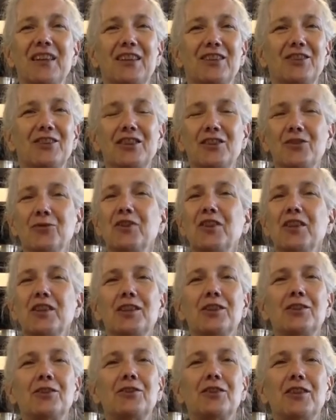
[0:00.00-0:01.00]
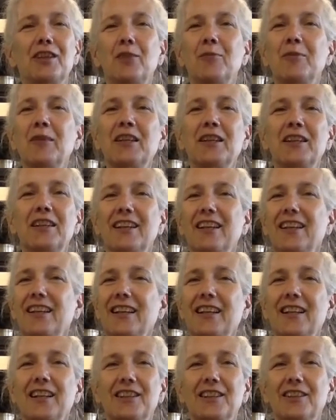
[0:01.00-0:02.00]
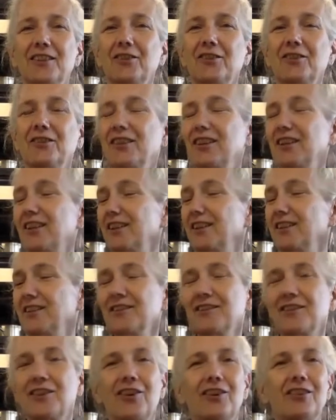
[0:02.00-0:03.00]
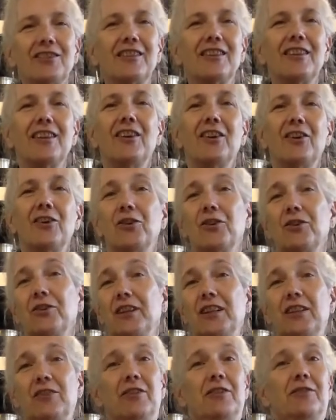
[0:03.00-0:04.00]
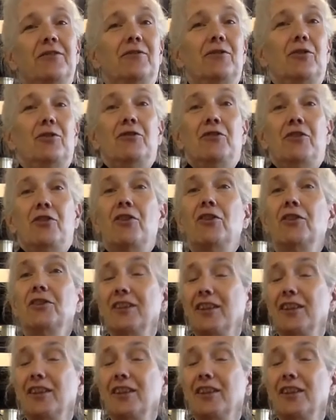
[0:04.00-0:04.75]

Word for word: Just with a little lemon and a little salt, or even no salt.